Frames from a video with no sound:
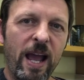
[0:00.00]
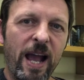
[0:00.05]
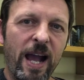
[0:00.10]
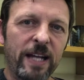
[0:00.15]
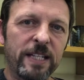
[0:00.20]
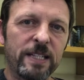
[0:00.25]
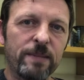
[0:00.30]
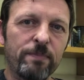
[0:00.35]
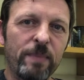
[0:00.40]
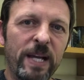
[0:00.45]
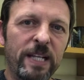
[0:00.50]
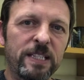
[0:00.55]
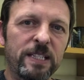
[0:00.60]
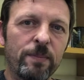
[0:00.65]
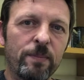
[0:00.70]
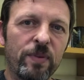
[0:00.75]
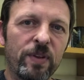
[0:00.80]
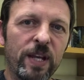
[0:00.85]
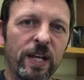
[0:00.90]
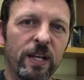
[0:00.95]
And it made
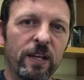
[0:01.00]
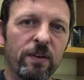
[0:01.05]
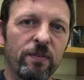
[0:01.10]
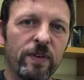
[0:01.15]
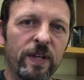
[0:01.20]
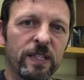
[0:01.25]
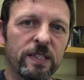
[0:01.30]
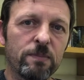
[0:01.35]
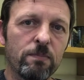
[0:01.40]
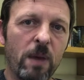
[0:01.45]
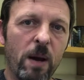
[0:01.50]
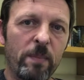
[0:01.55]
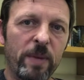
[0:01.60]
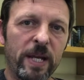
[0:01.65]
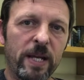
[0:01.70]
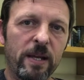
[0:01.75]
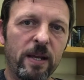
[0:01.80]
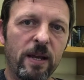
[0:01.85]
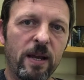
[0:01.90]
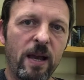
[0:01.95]
him think of his
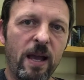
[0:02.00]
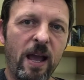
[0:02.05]
mummy